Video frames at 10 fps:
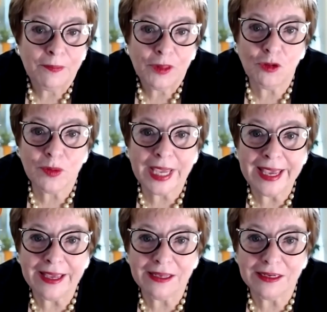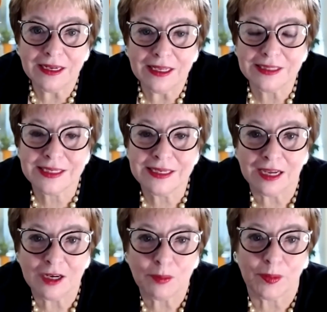you can't, it's
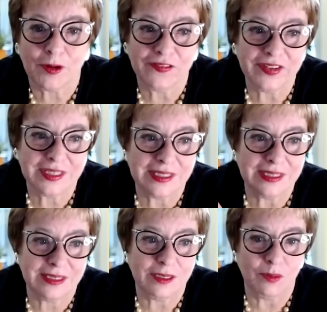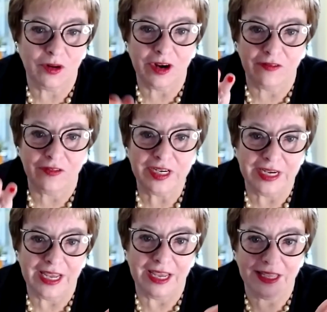not a perfect system where every
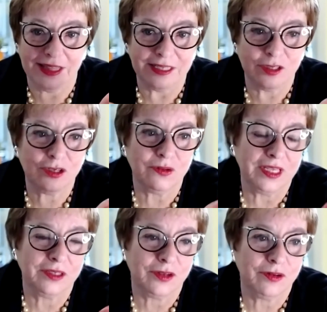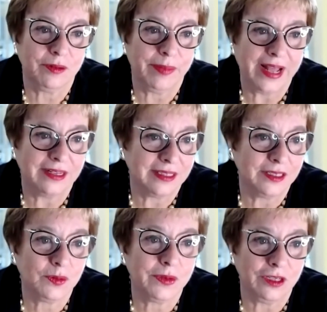day these two things are in balance.
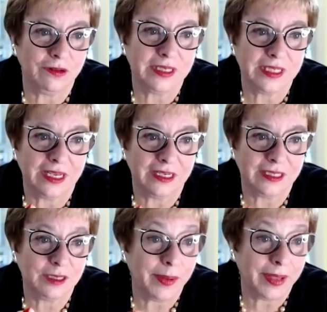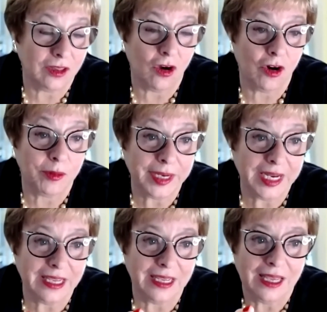It's what you said. It's about the
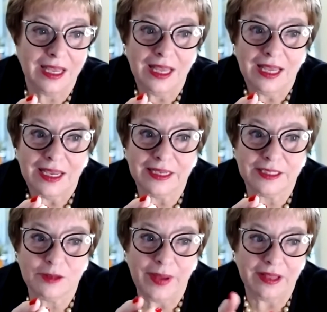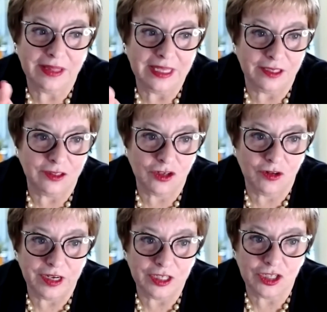harmony. It's about the
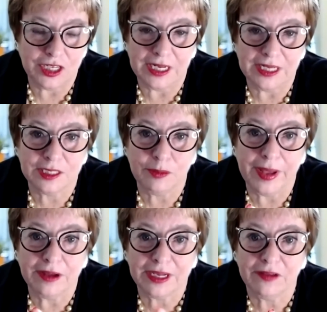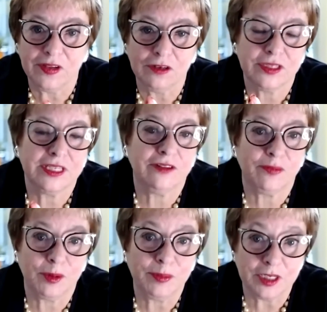integration. It's about giving yourself
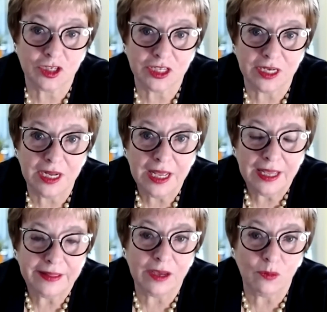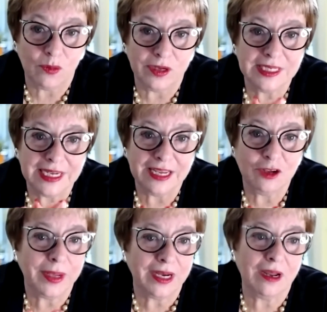permission that one day you
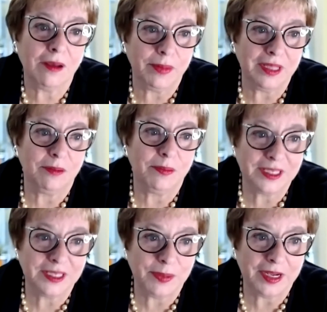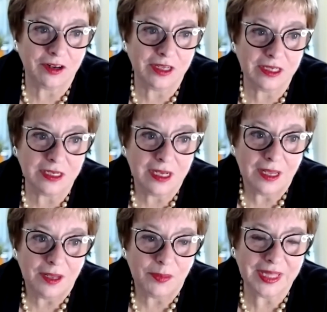may not be the best parent,
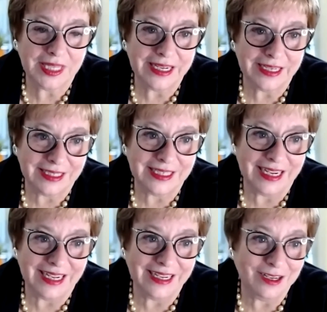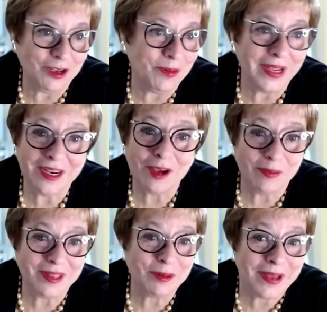but the next day you may not
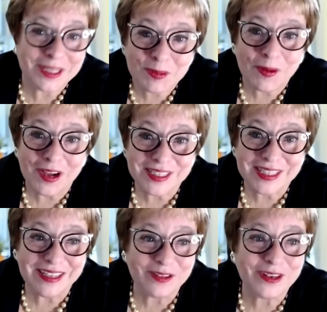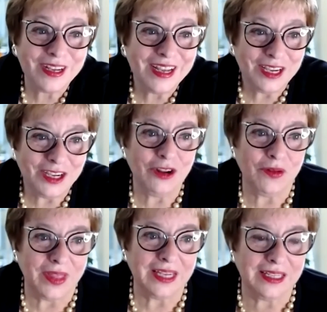be the best boss either. You know,
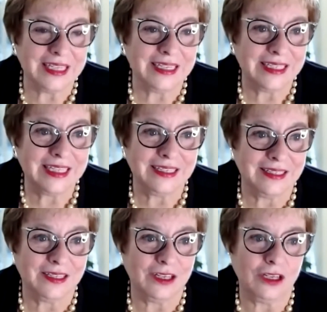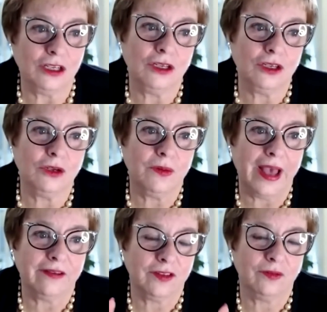that these things, you
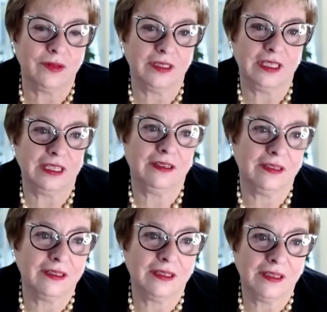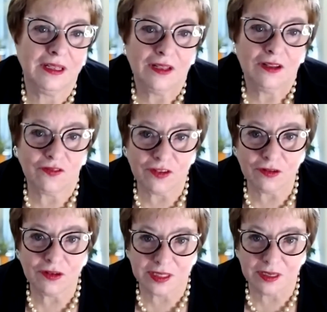have to really
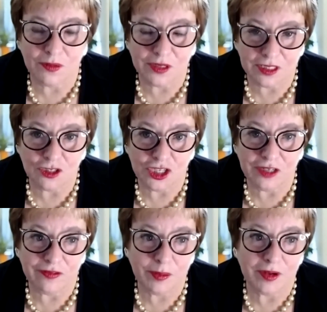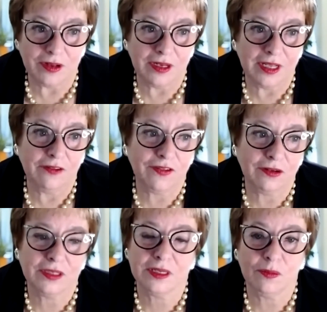focus on what's achievable and
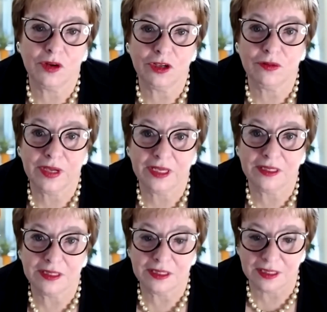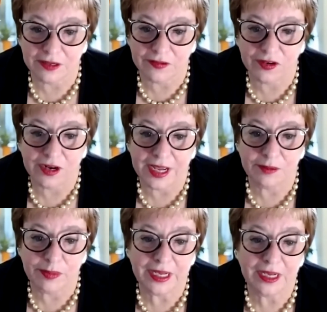focus on what you can deliver
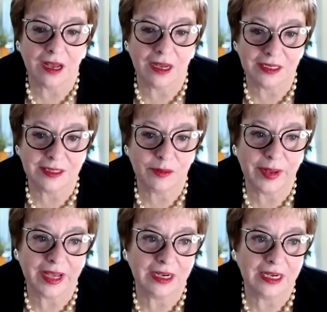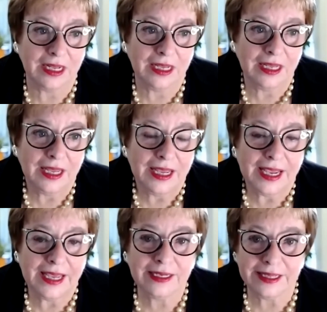and be honest about it
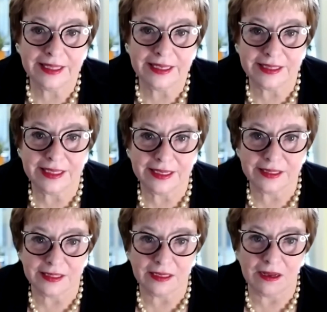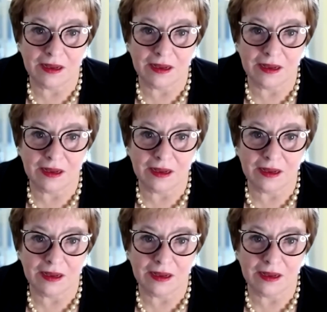and let these things